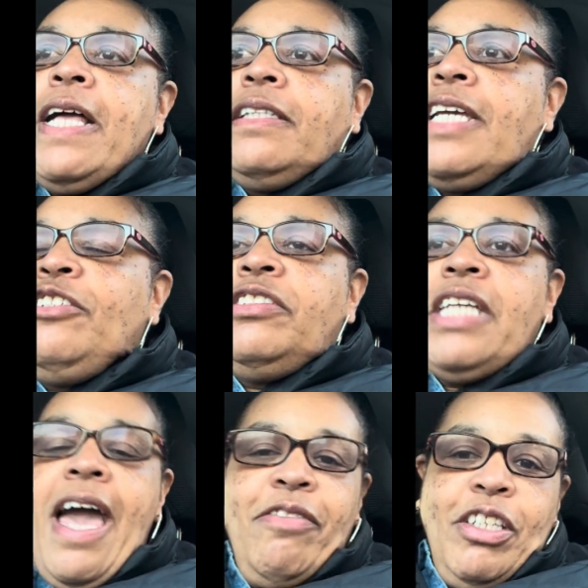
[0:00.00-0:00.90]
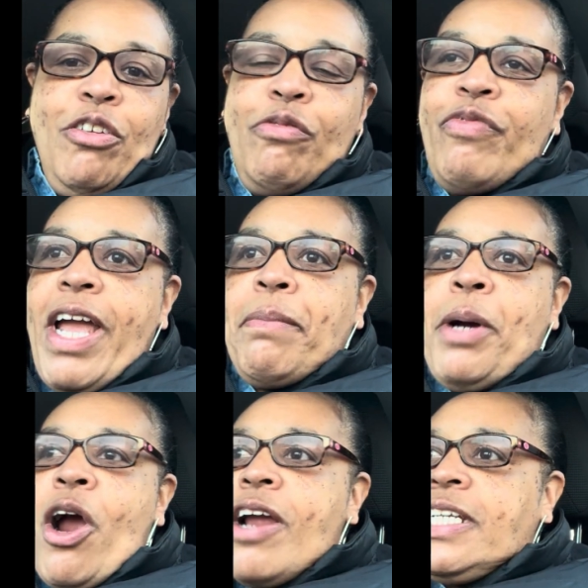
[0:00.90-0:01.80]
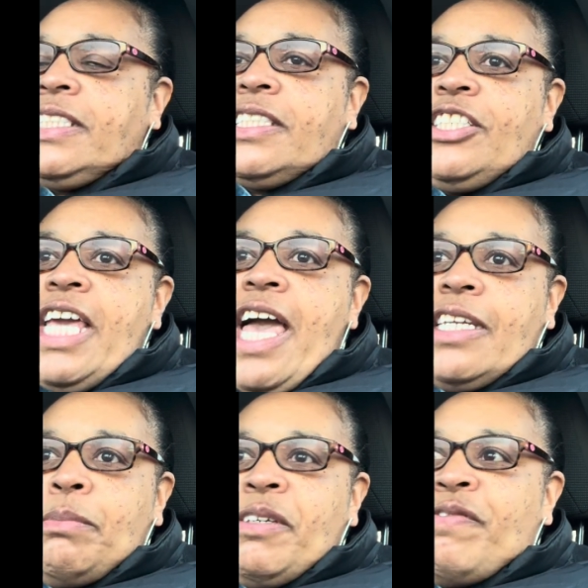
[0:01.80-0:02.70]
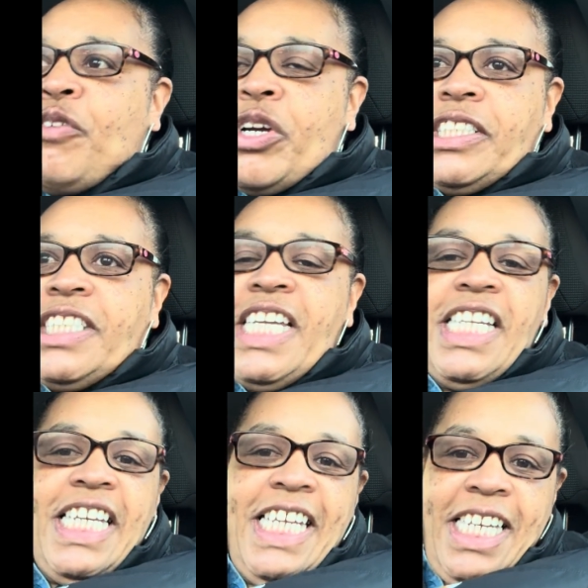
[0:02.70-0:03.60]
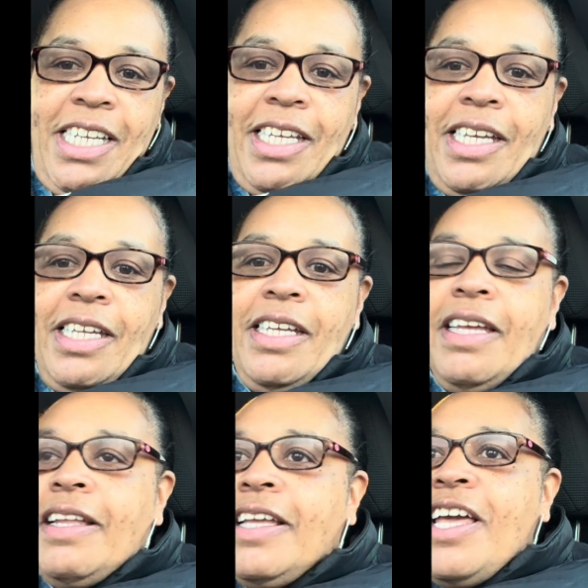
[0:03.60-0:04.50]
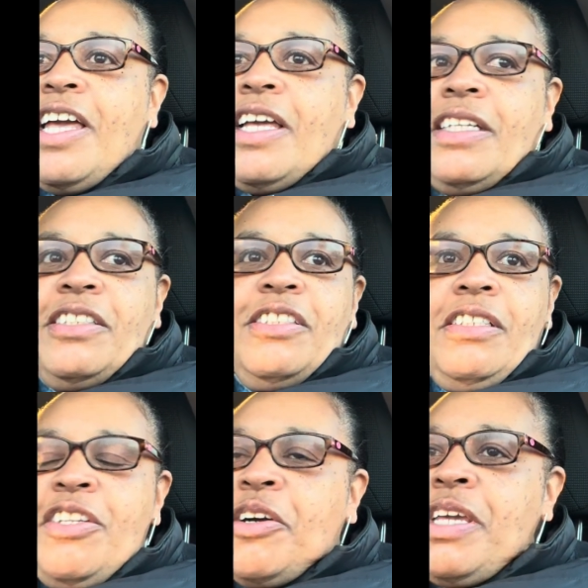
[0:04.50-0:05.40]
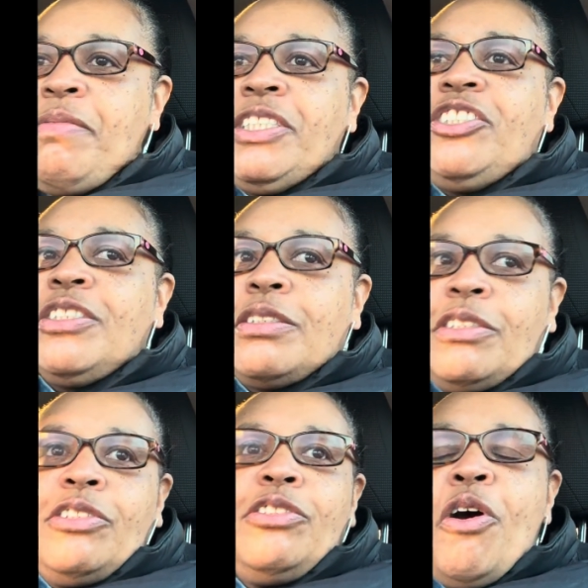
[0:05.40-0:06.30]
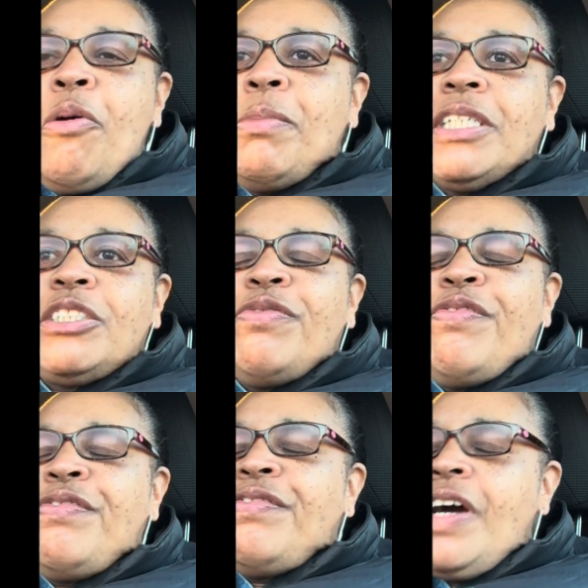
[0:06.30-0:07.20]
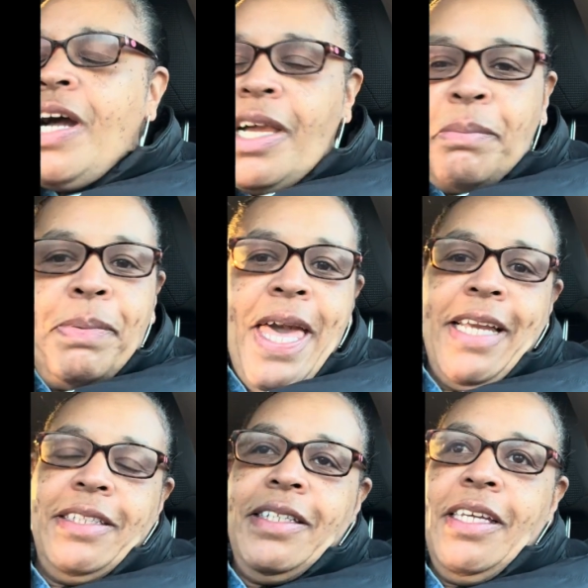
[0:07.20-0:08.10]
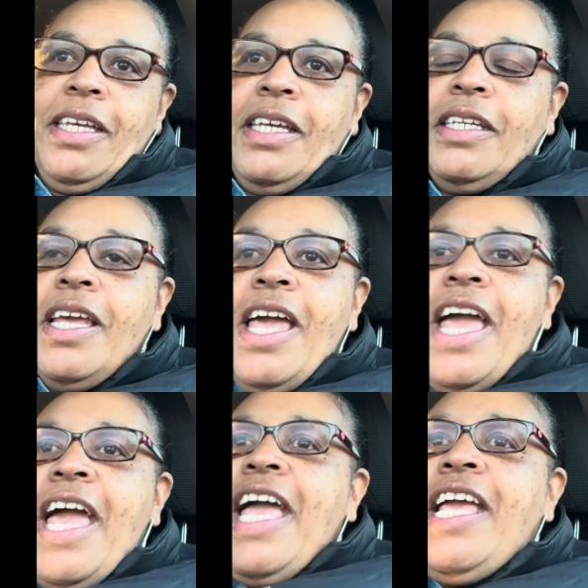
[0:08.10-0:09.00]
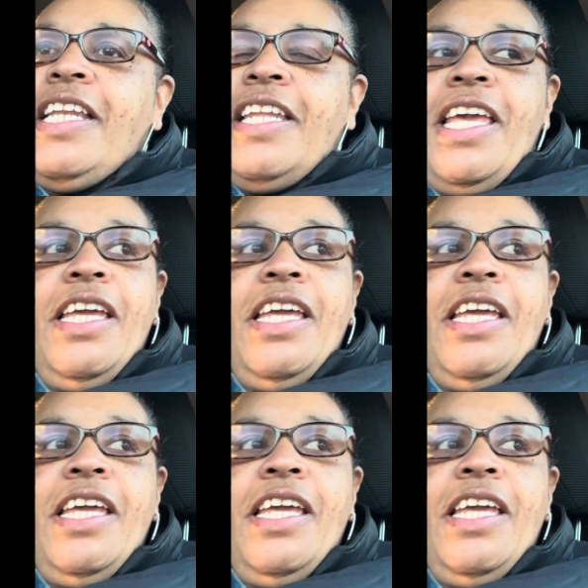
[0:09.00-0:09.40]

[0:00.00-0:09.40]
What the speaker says: they used to have the little rec parties, and you had to be 14 to get in. And, it was just so much fun back then. And